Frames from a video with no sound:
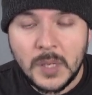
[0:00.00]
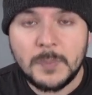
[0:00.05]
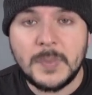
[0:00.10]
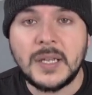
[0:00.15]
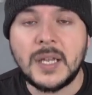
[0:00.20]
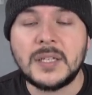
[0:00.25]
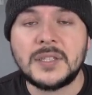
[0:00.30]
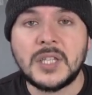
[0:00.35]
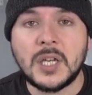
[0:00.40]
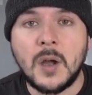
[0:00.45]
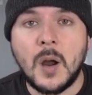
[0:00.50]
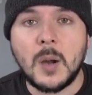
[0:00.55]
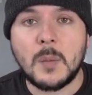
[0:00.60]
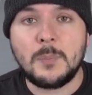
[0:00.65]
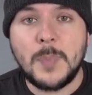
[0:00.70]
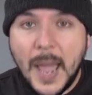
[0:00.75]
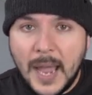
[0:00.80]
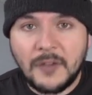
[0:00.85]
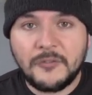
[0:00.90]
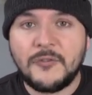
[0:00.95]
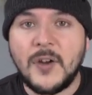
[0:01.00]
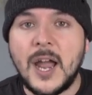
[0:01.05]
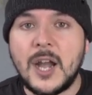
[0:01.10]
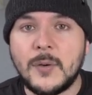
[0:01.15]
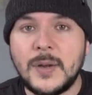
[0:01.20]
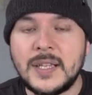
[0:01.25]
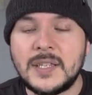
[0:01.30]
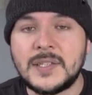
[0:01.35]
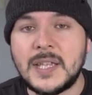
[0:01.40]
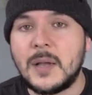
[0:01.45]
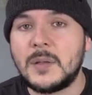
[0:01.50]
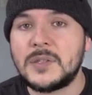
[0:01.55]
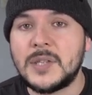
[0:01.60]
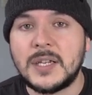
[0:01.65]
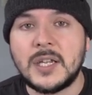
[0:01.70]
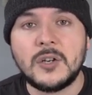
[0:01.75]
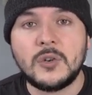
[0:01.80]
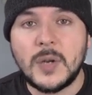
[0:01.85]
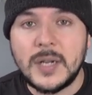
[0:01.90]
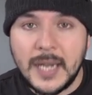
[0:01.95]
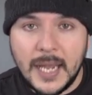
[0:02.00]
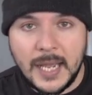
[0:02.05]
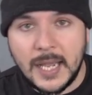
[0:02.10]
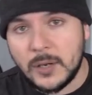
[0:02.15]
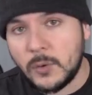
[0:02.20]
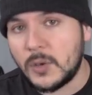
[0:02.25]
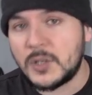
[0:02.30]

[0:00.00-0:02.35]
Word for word: Because the car backfiring sounds like a grenade